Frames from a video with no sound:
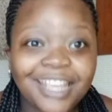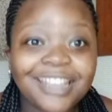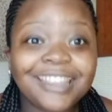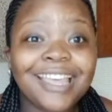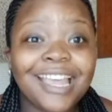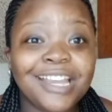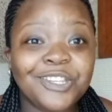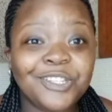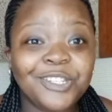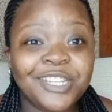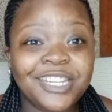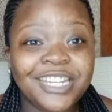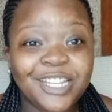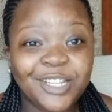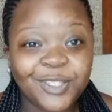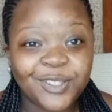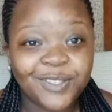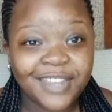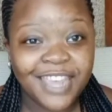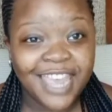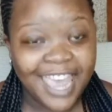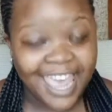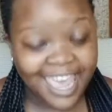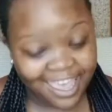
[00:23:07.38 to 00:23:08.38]
that you need
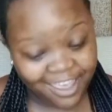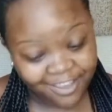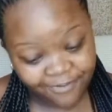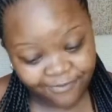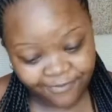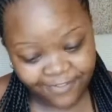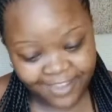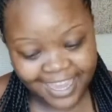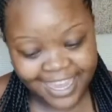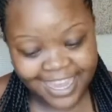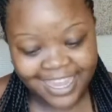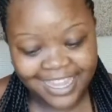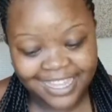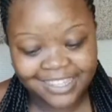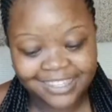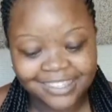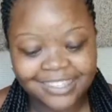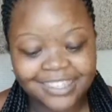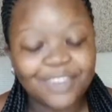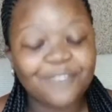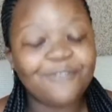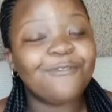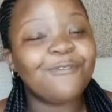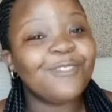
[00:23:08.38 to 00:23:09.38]
to have
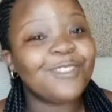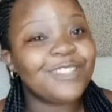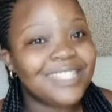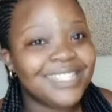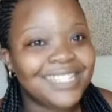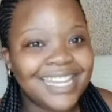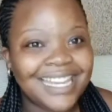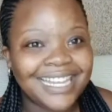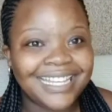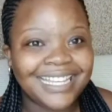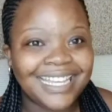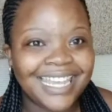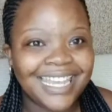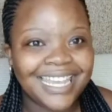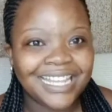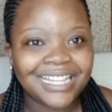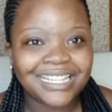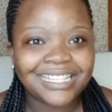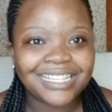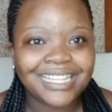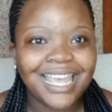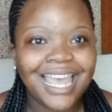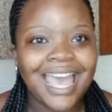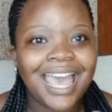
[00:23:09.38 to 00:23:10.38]
is a first aid
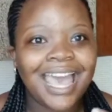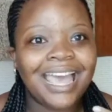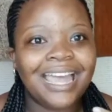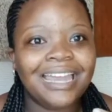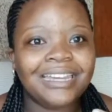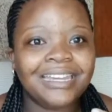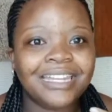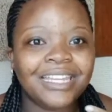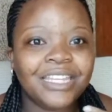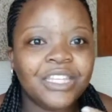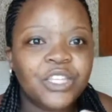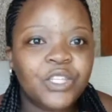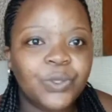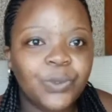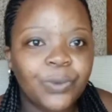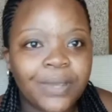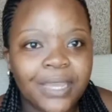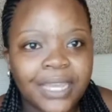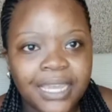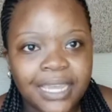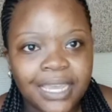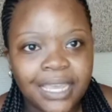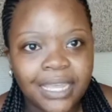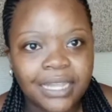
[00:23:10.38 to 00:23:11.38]
kit and a
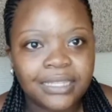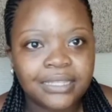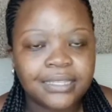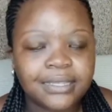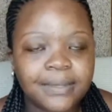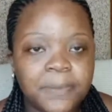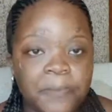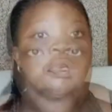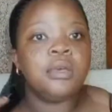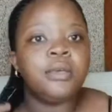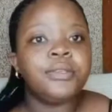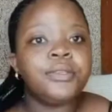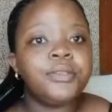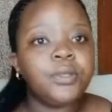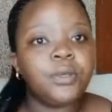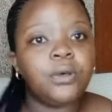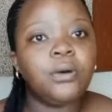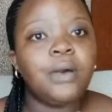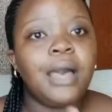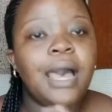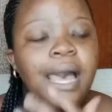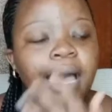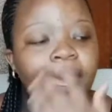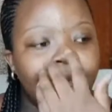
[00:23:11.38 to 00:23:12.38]
sewing kit.
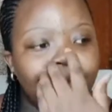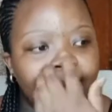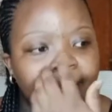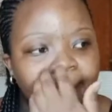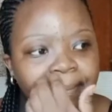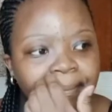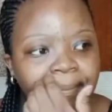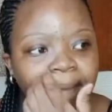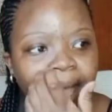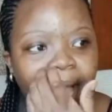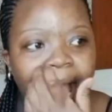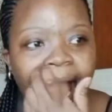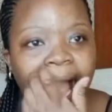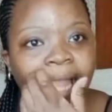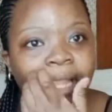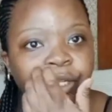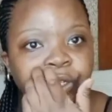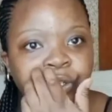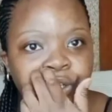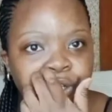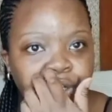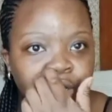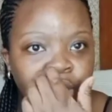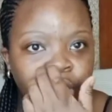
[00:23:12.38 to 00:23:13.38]
So
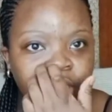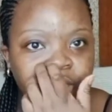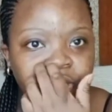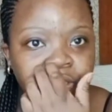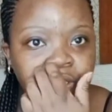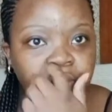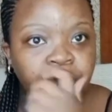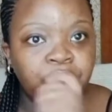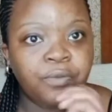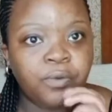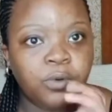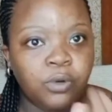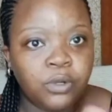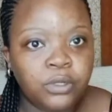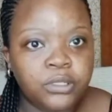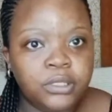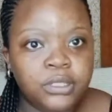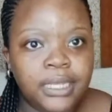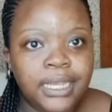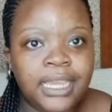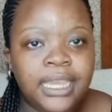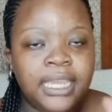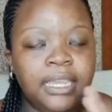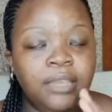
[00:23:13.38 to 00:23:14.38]
I could not
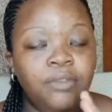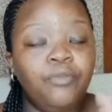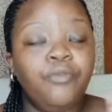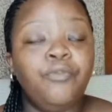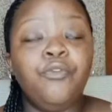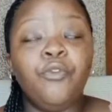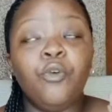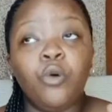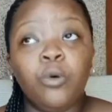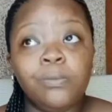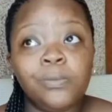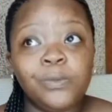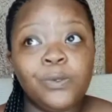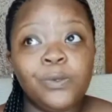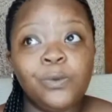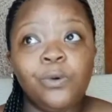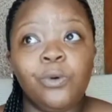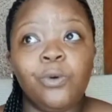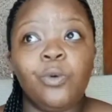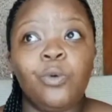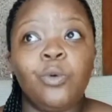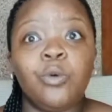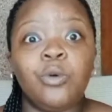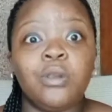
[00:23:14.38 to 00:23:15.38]
afford a
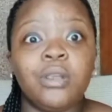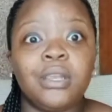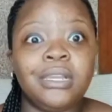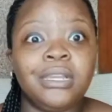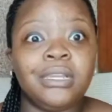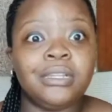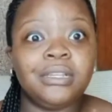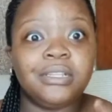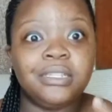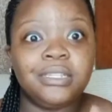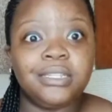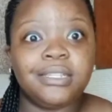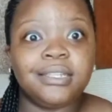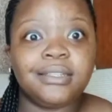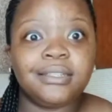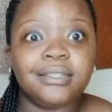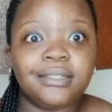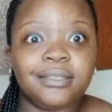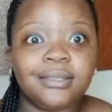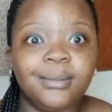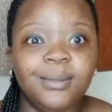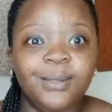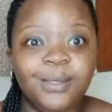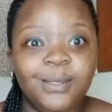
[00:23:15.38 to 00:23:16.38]
formal or a
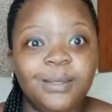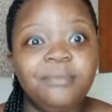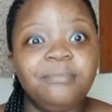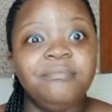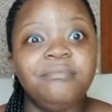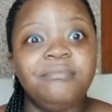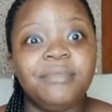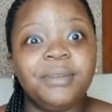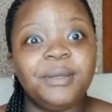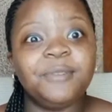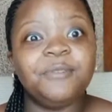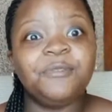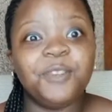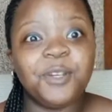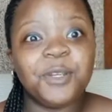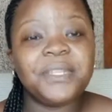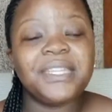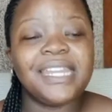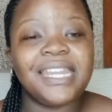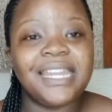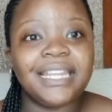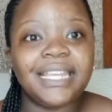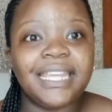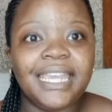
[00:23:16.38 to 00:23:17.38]
legit
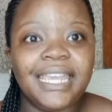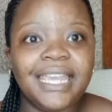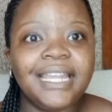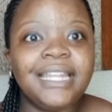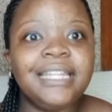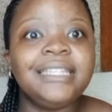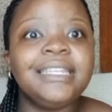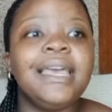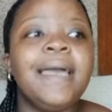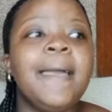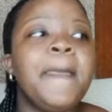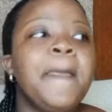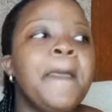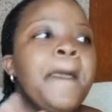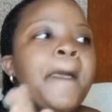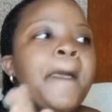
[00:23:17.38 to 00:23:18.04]
first aid kit.